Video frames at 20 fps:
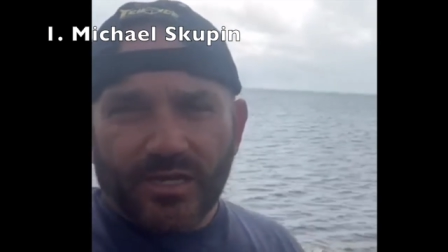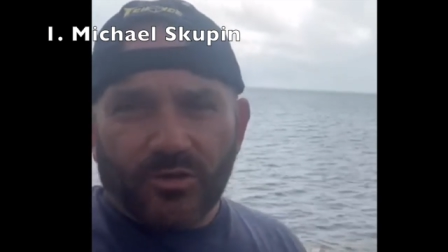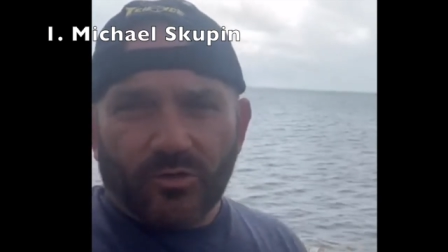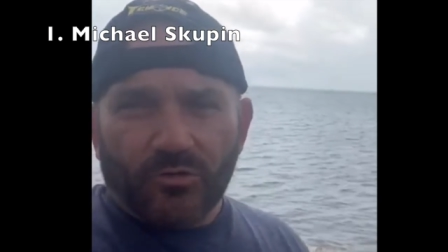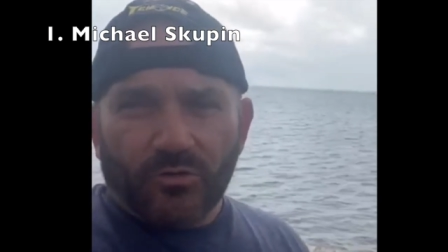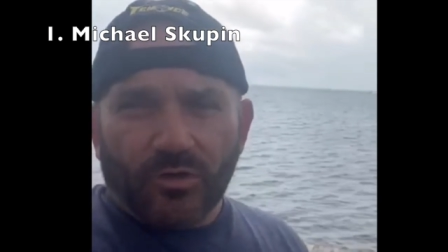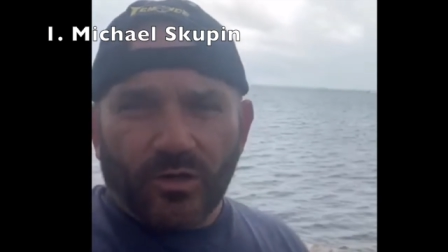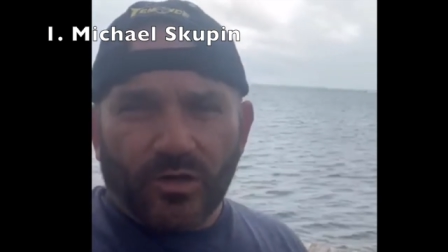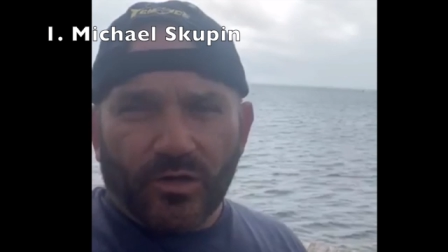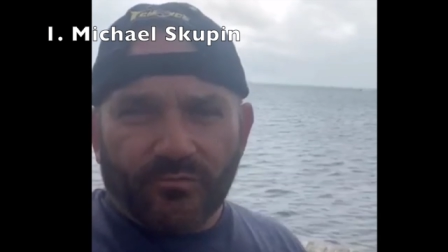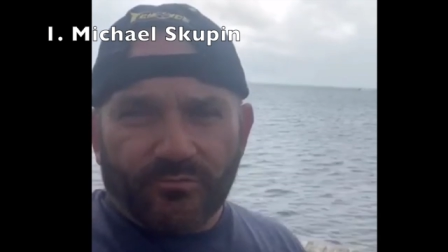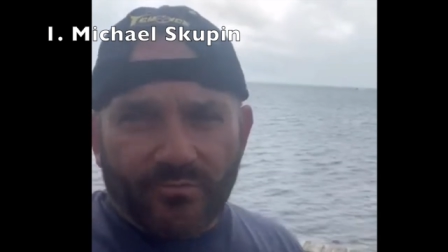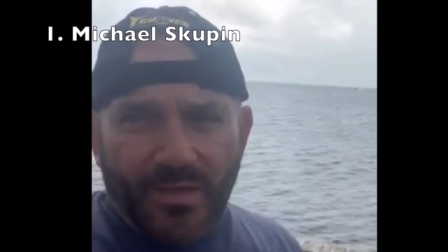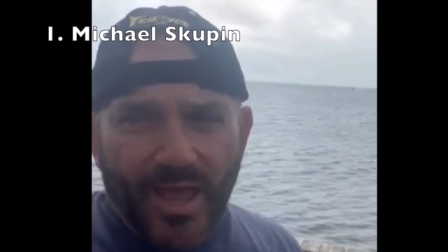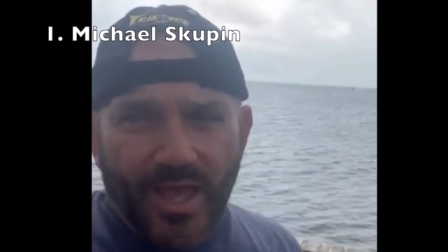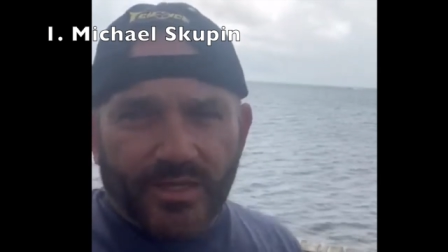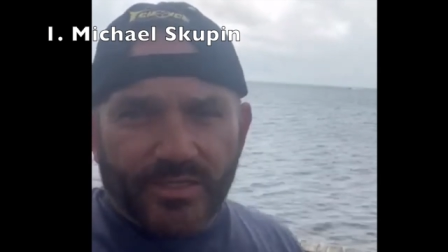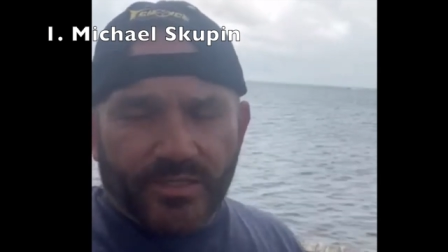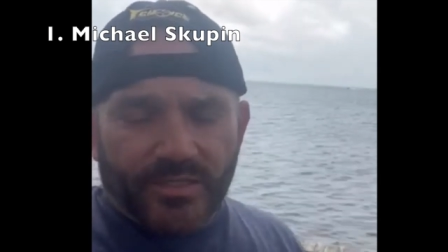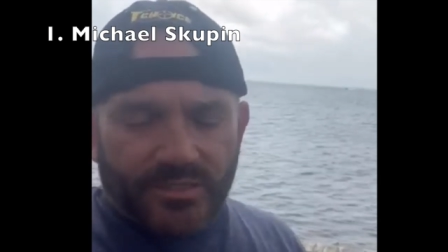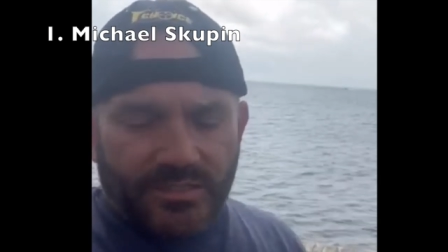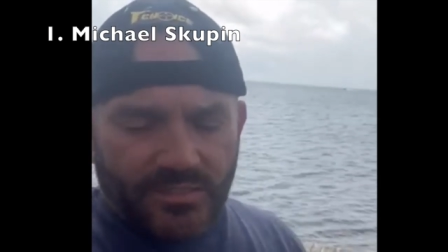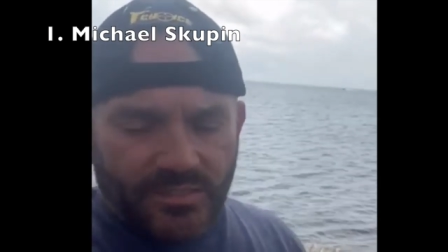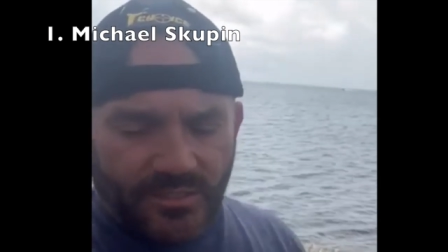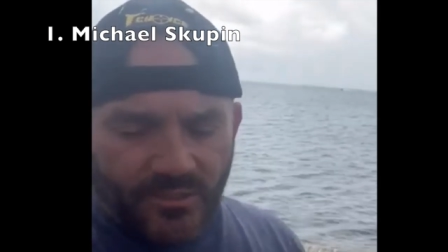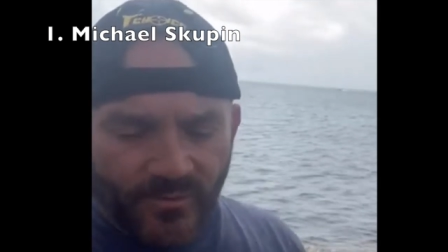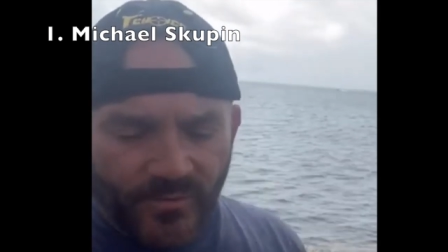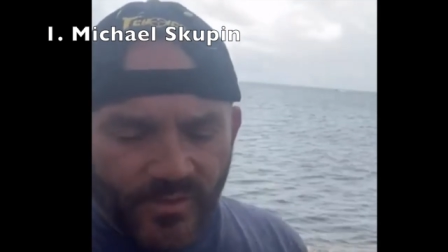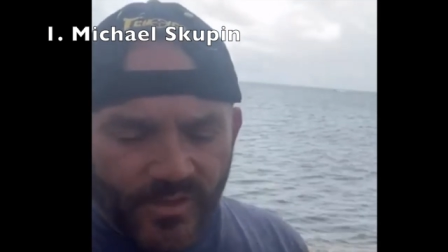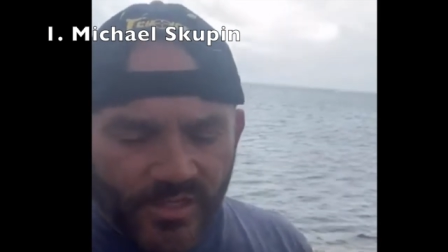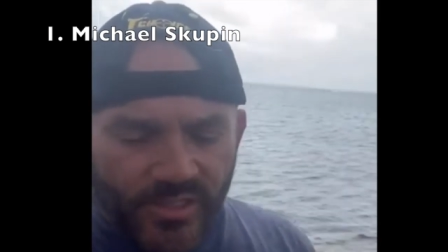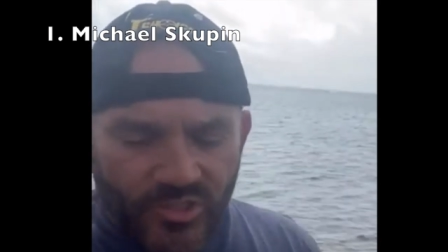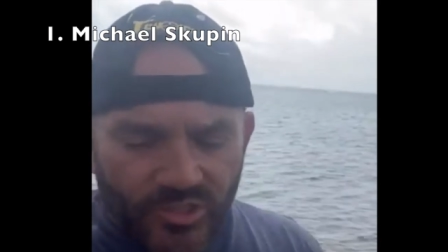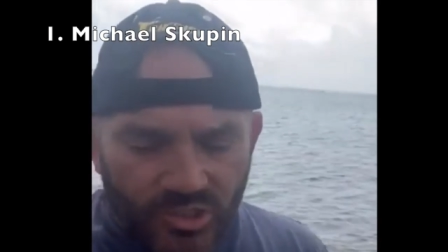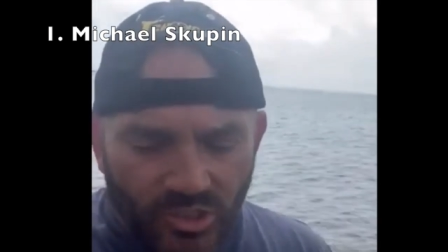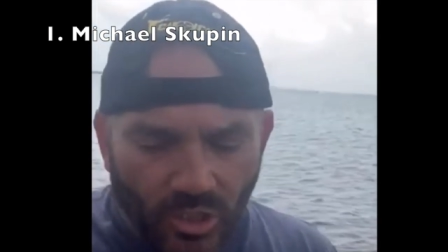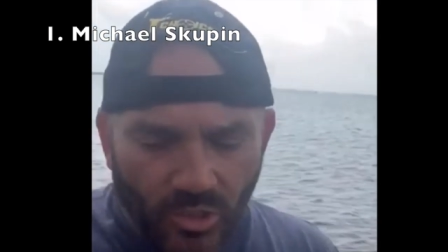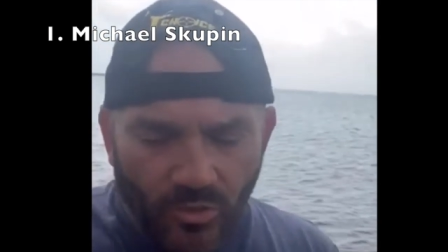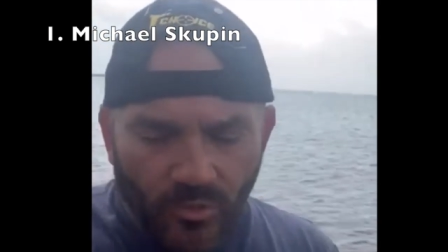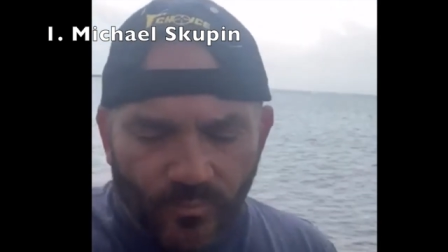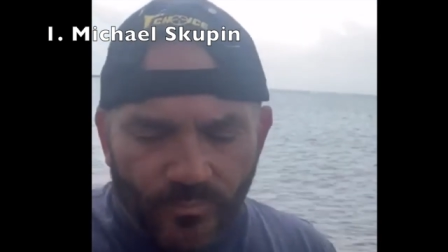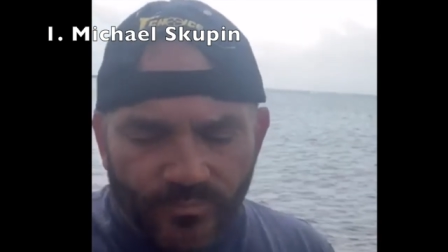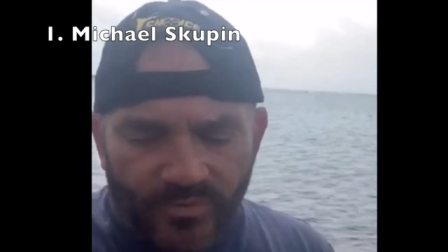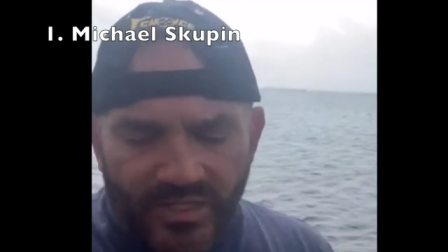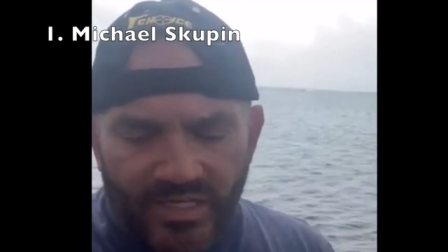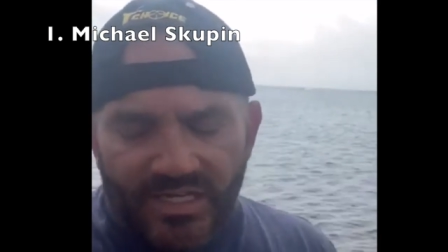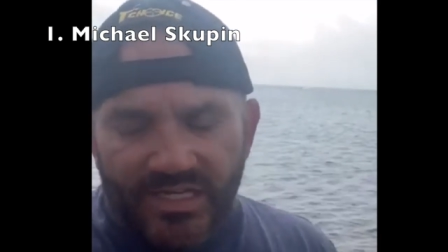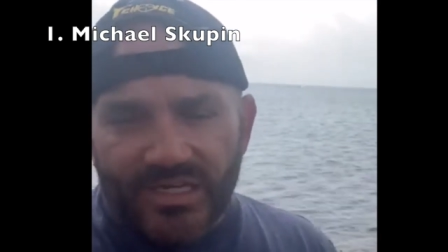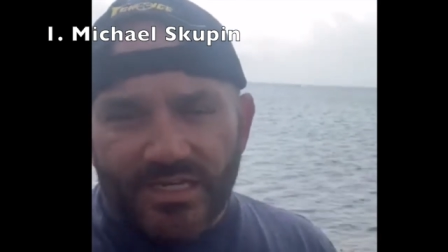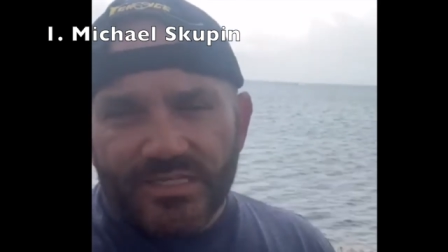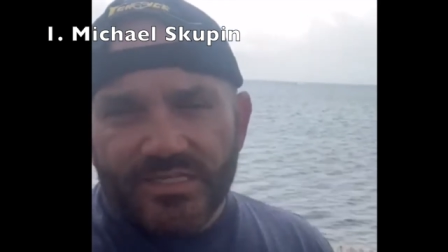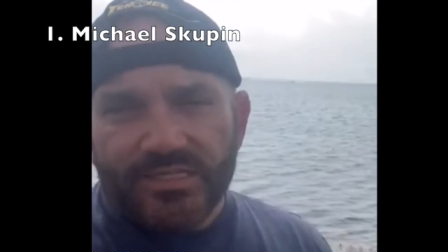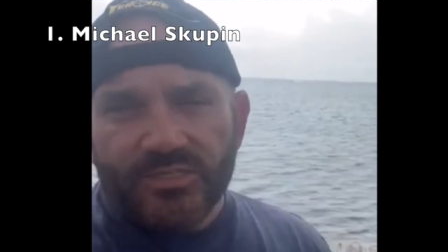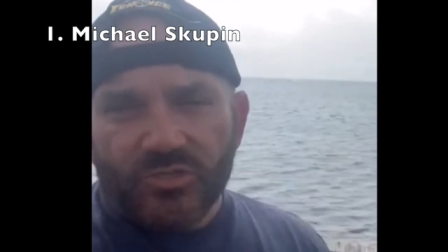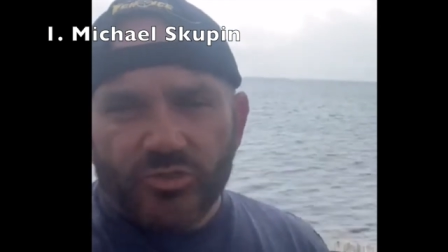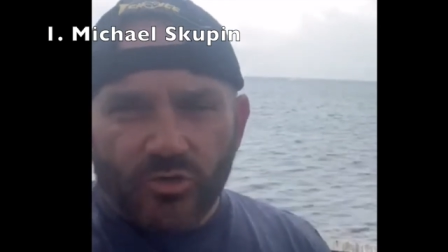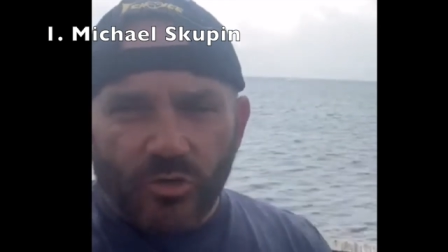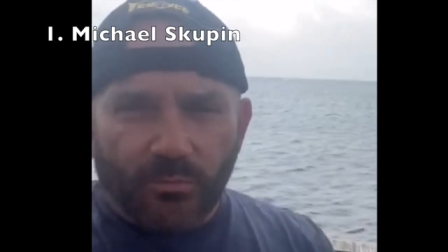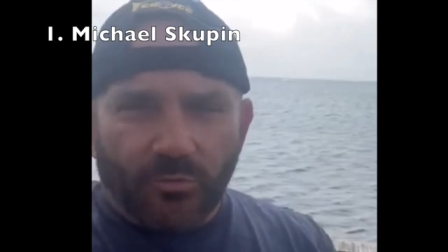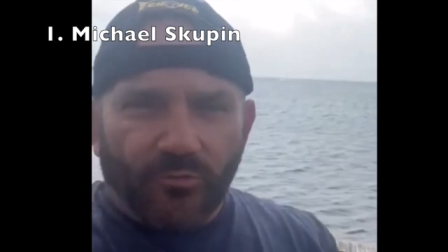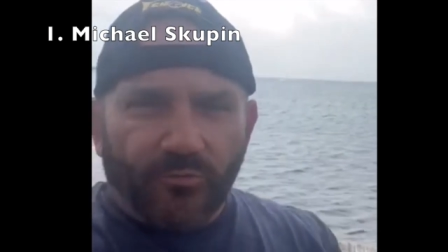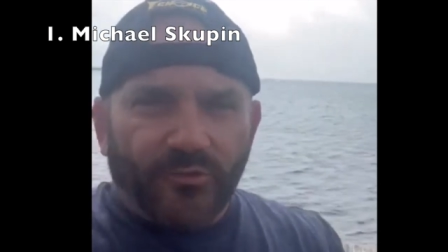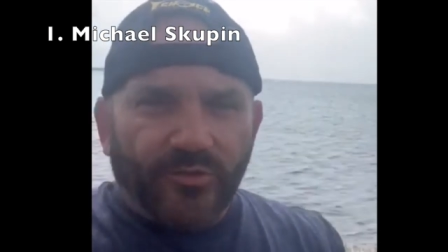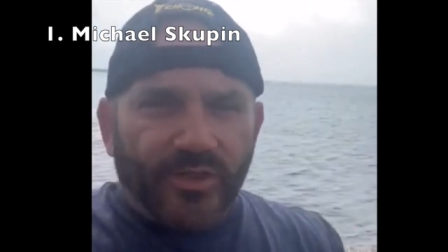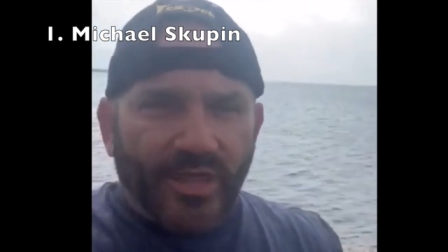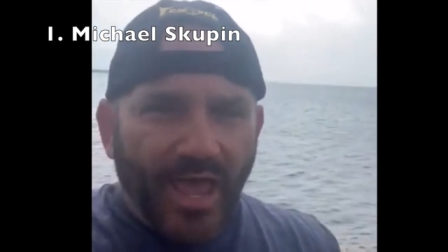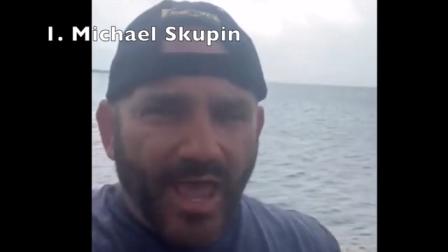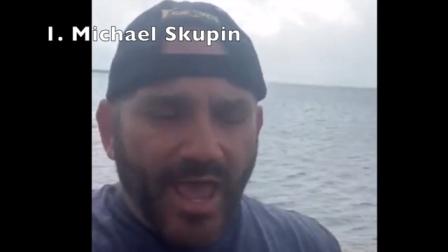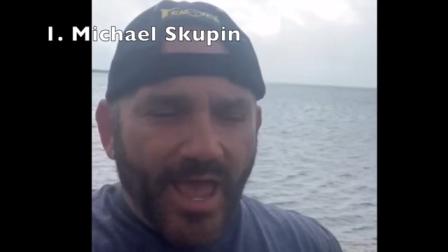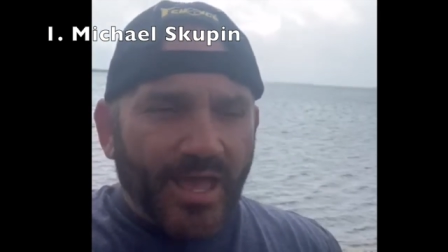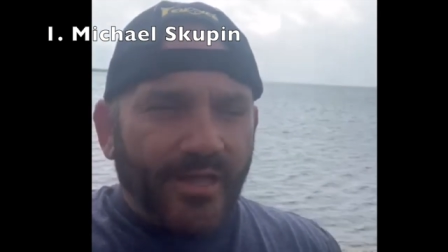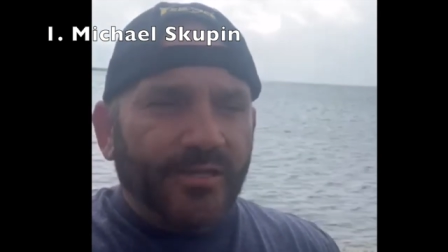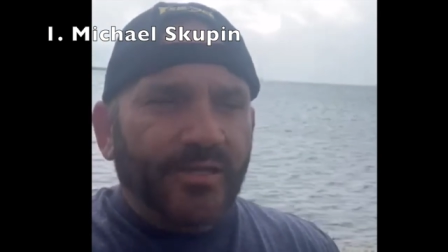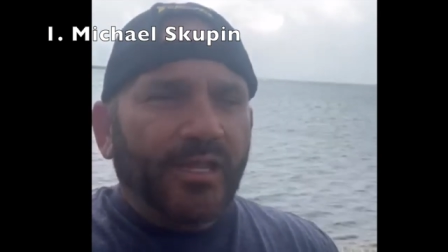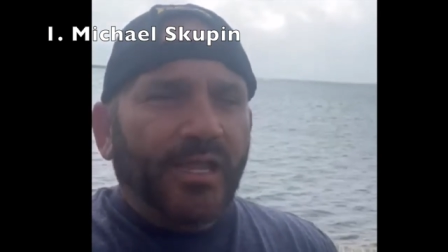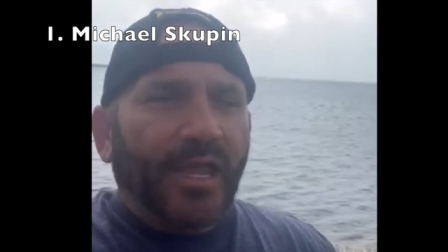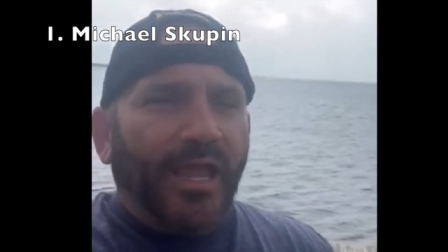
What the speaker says: cycle of madness. So he gets in trouble for that,